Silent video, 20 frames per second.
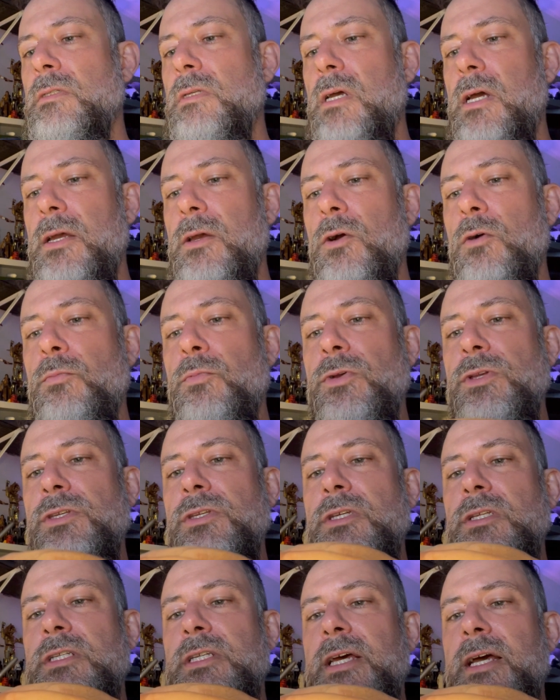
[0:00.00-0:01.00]
I hope we
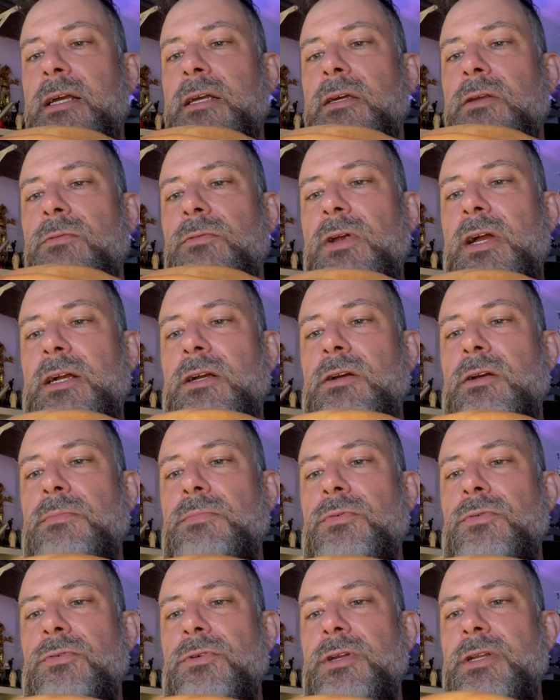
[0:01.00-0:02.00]
see Tech and Wrecker
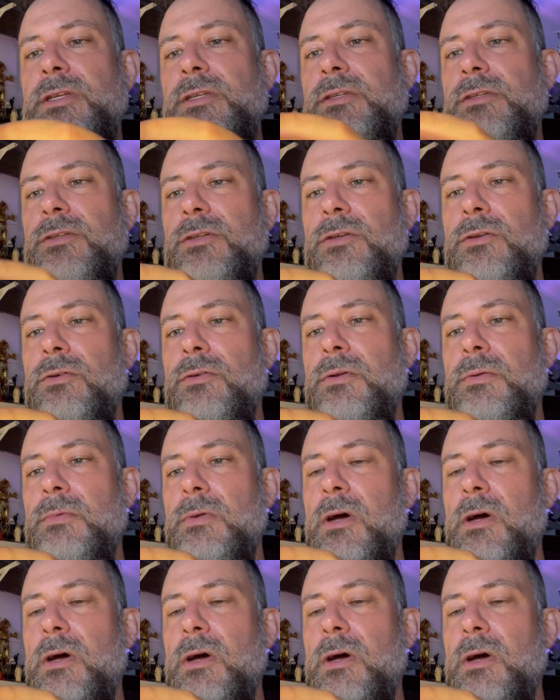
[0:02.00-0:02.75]
pretty soon.